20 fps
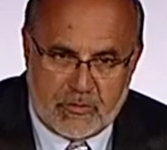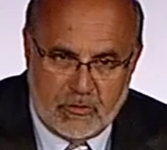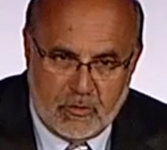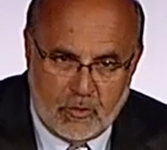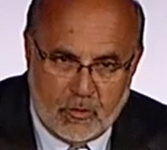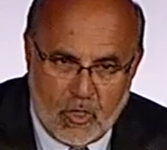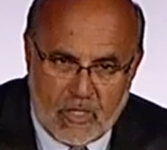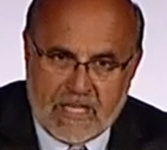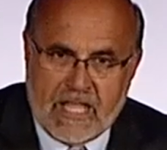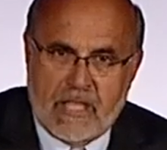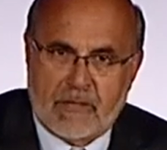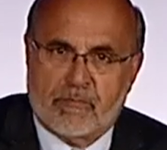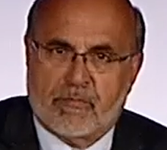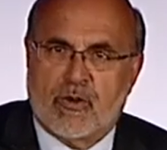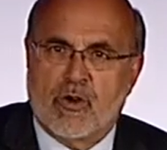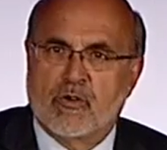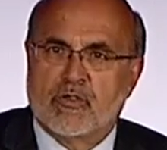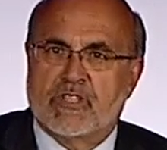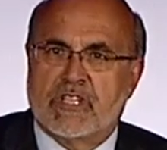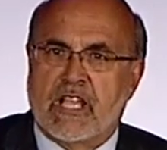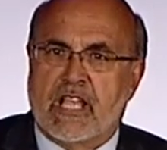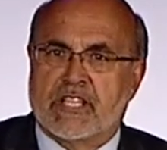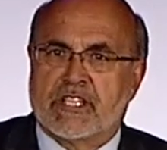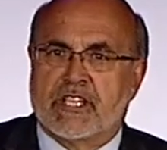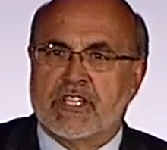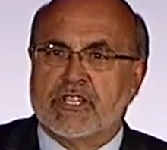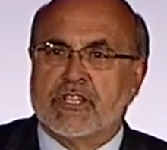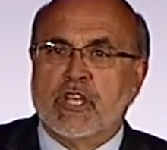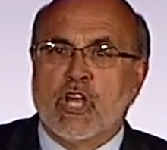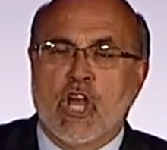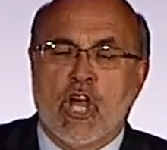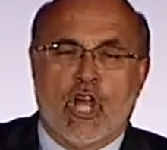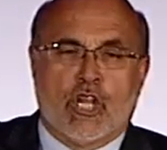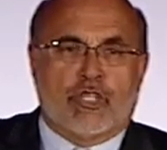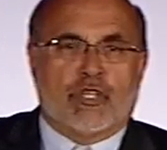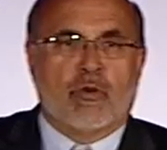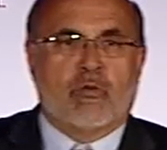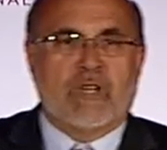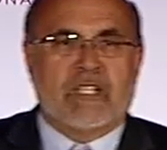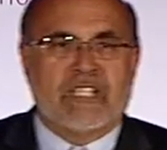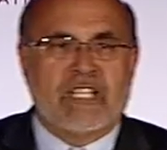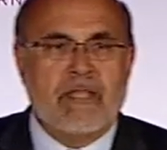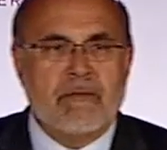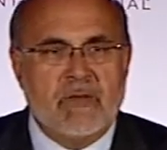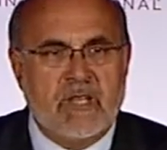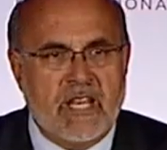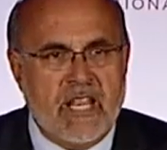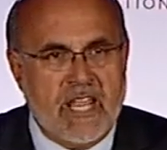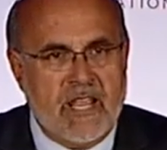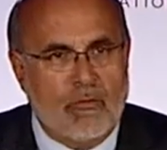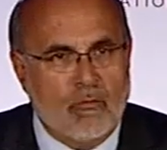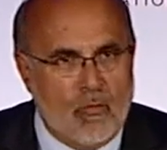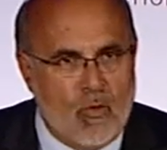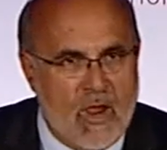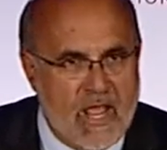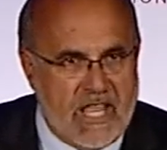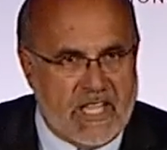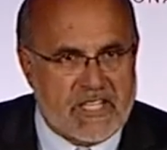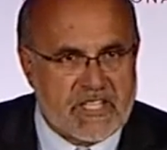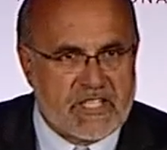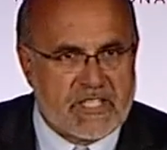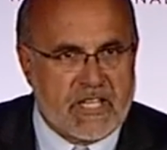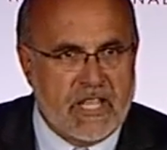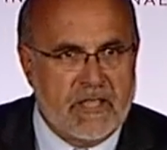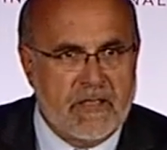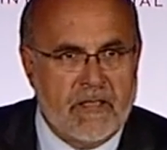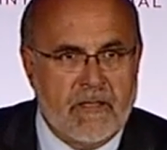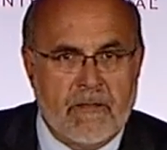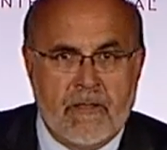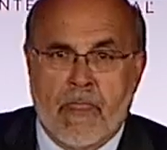look at processes, to eliminate waste,